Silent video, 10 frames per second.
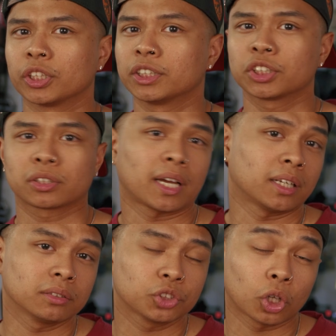It just kind
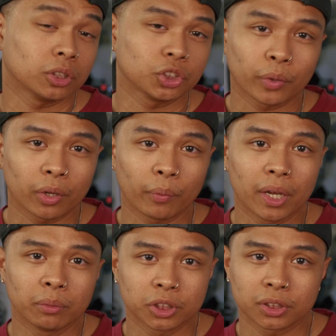of charges right
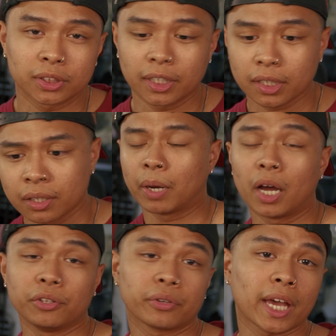away, which is sick.
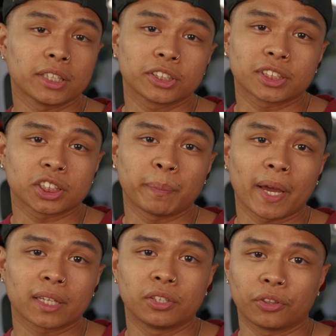But you can't just
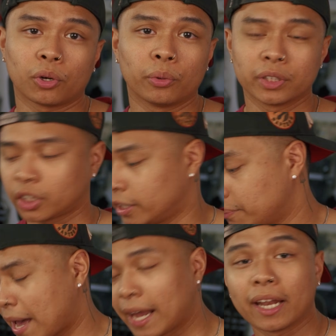expect to throw this on the
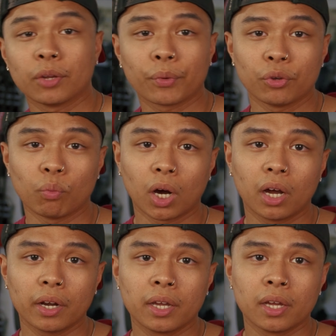mat anywhere you
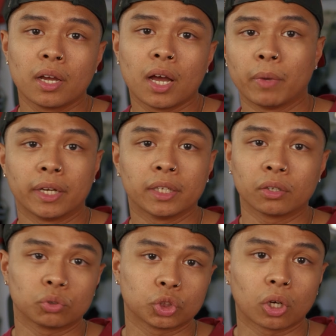want and
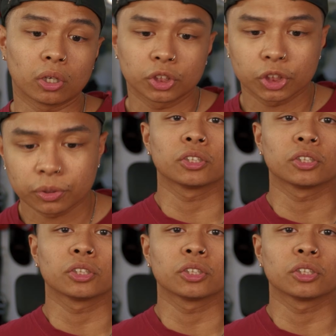it'll charge.